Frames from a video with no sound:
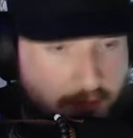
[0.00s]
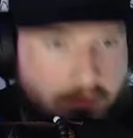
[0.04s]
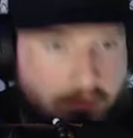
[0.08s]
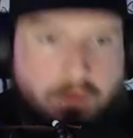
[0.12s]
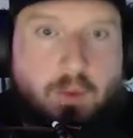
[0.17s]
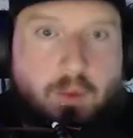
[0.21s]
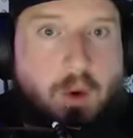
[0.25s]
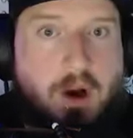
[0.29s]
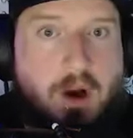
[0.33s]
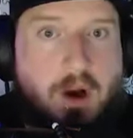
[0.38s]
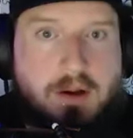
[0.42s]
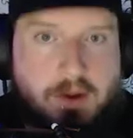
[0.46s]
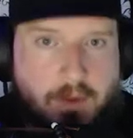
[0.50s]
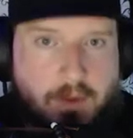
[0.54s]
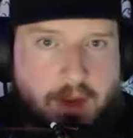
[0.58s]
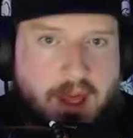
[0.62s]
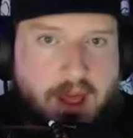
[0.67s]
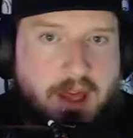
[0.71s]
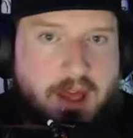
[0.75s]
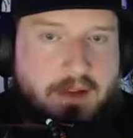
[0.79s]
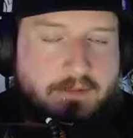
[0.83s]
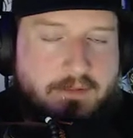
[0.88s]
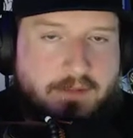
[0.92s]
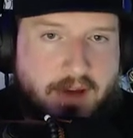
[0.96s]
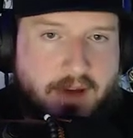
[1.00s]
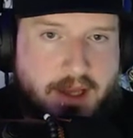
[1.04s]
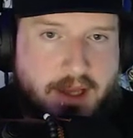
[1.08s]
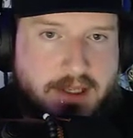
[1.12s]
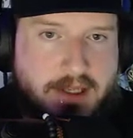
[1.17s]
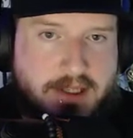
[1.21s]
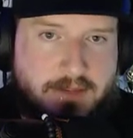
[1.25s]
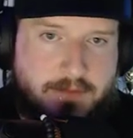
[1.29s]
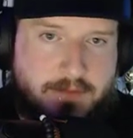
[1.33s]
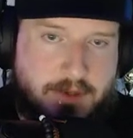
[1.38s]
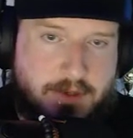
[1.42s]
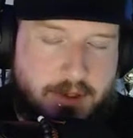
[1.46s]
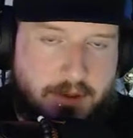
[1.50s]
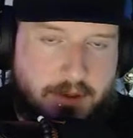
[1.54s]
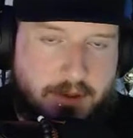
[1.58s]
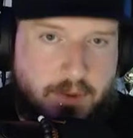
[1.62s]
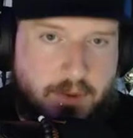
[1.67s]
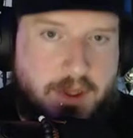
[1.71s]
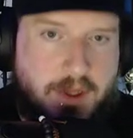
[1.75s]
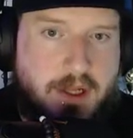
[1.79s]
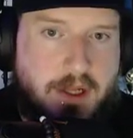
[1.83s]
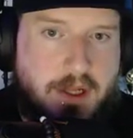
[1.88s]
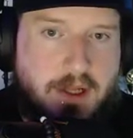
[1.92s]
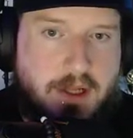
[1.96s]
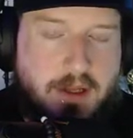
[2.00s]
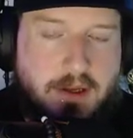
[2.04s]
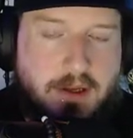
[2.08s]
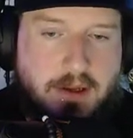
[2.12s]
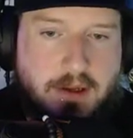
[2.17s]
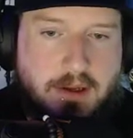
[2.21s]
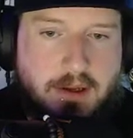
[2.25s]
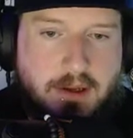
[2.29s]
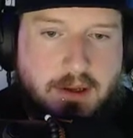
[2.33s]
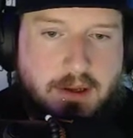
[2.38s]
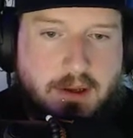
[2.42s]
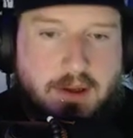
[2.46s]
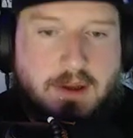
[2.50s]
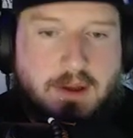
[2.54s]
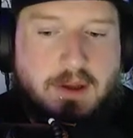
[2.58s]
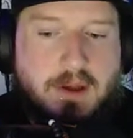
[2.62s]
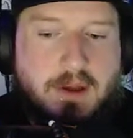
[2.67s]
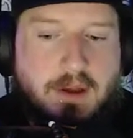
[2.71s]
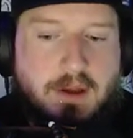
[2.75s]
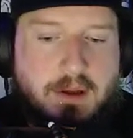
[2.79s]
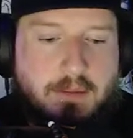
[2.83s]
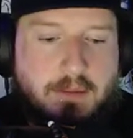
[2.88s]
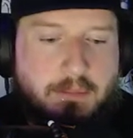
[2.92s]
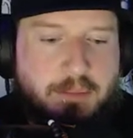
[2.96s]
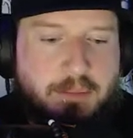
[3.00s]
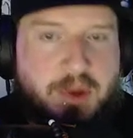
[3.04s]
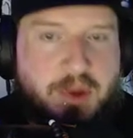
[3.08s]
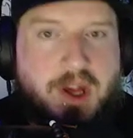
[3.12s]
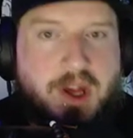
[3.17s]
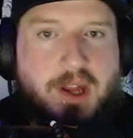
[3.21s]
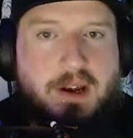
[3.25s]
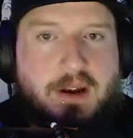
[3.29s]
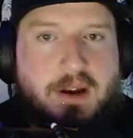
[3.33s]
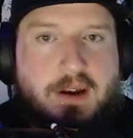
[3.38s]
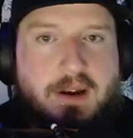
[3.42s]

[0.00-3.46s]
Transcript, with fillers: walk away and find someone who will but